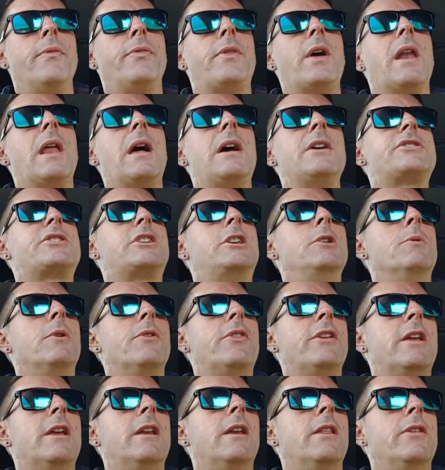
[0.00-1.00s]
they'll ask you
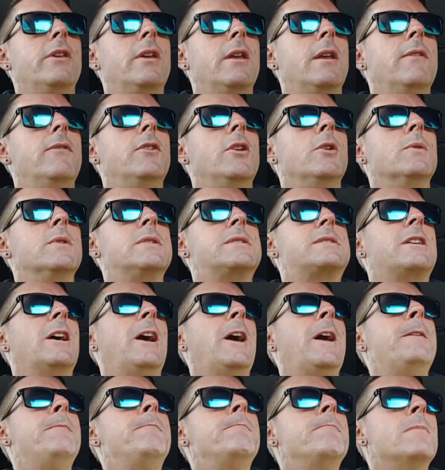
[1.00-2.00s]
at the end of the interview and
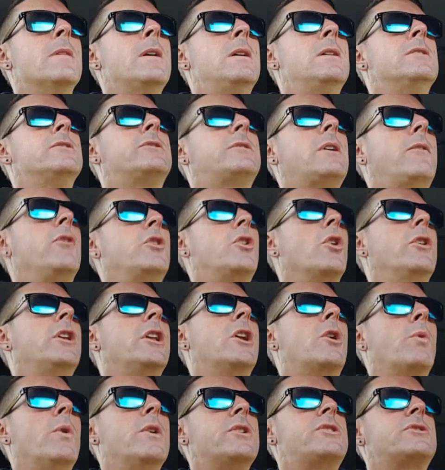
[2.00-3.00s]
say, so have you got
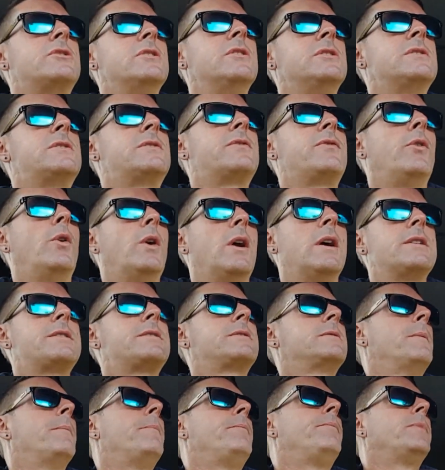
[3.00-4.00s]
any questions for
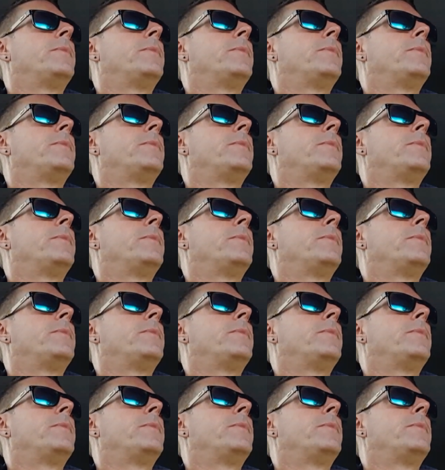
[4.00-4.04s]
us?